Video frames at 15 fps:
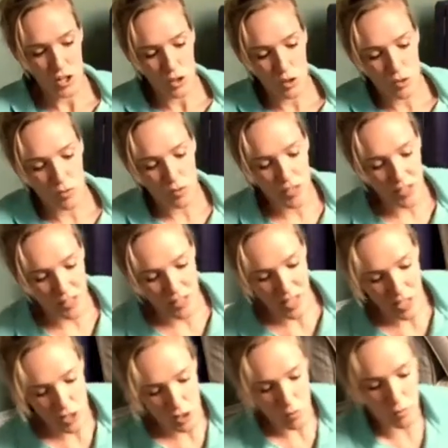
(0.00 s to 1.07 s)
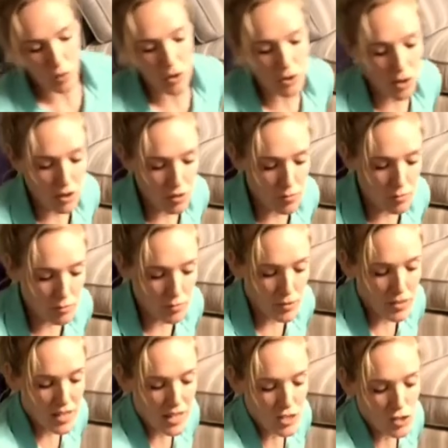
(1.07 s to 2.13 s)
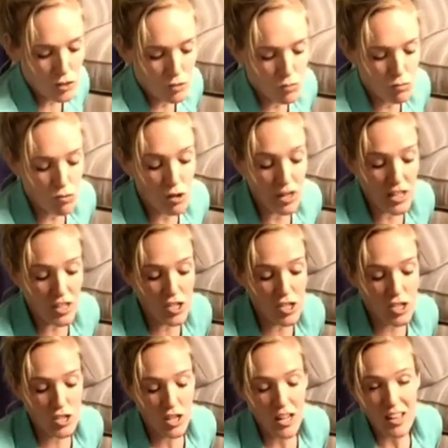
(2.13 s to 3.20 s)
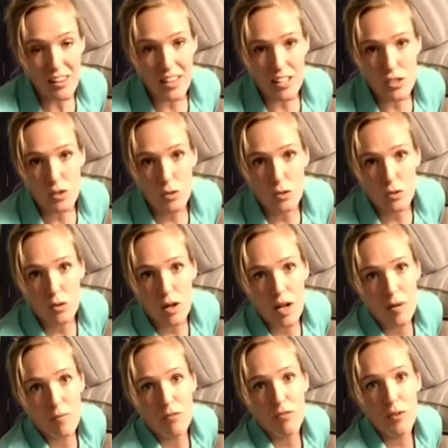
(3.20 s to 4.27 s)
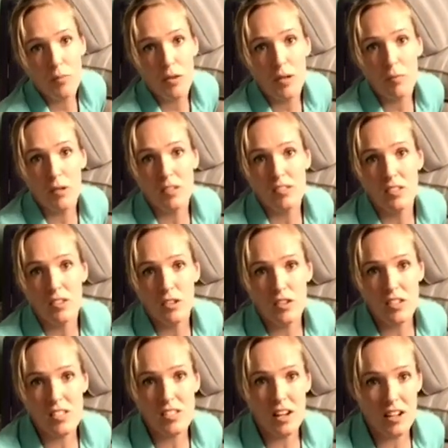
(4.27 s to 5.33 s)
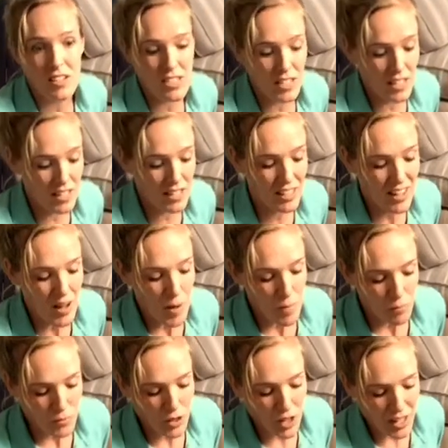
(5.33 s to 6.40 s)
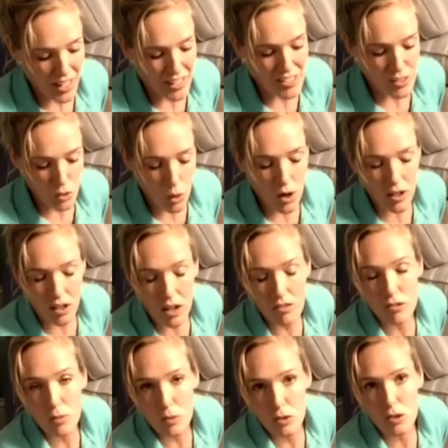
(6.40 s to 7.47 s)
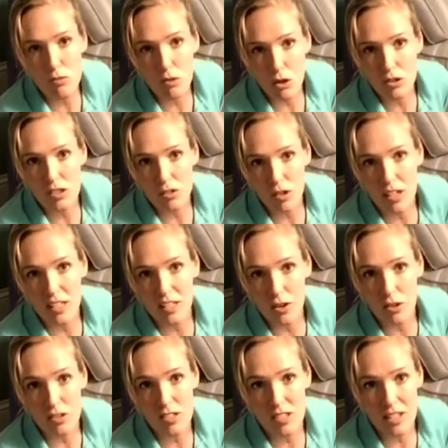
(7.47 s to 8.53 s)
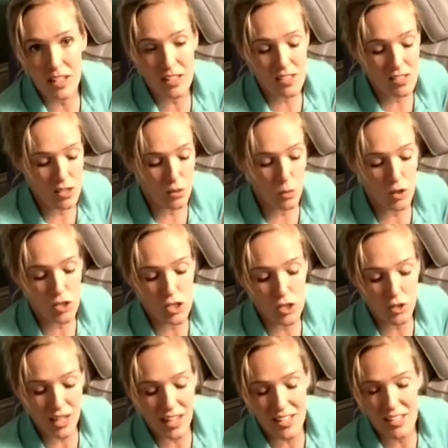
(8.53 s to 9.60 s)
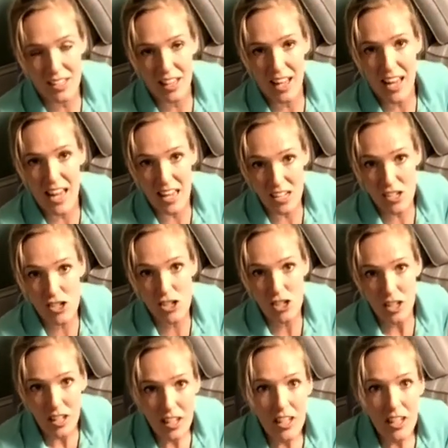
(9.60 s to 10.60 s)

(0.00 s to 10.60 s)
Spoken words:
you'll feel a natural ridge. That's your fibular muscle on the side here. It's quite uncomfortable to roll directly onto that, so once you get to that edge,